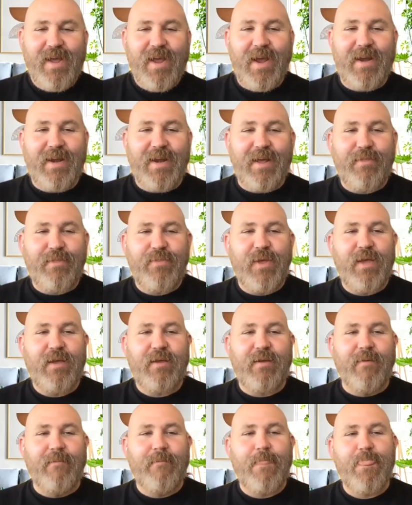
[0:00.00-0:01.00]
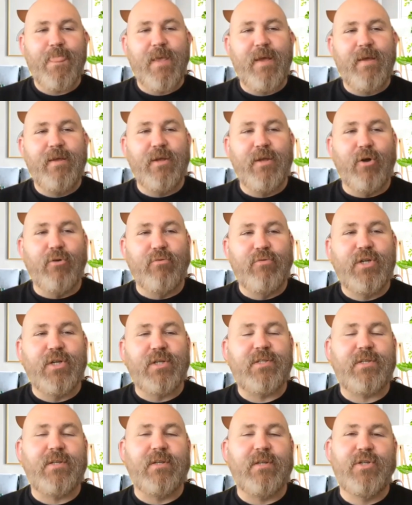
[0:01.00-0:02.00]
And I think you know,
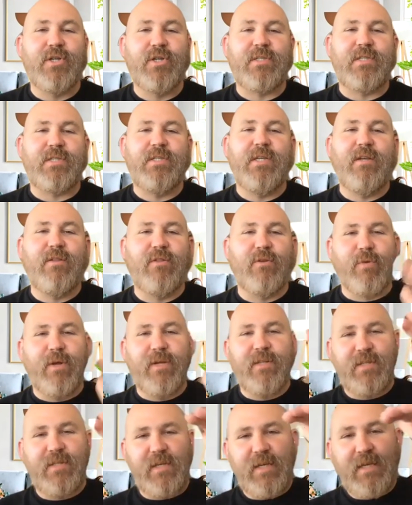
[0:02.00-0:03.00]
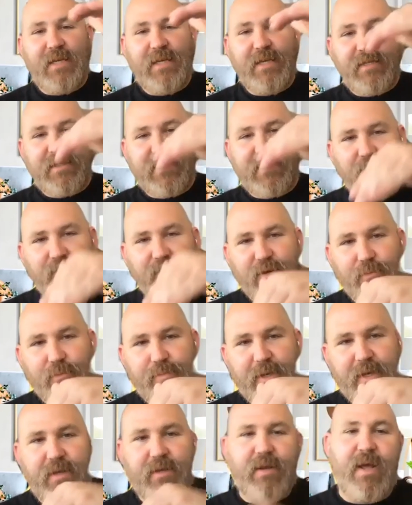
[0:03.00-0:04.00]
just just seeing the rates ease a little
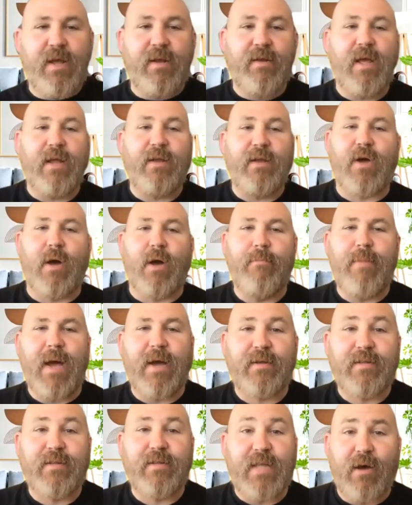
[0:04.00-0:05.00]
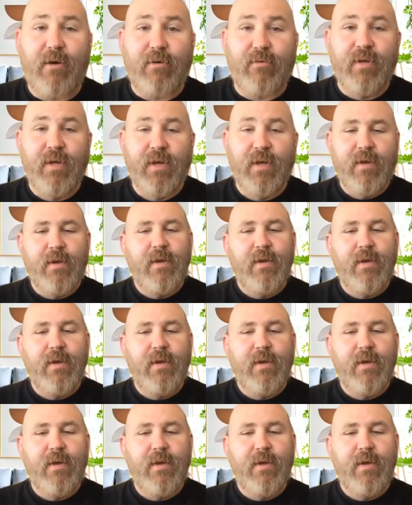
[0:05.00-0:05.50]
bit and and come back down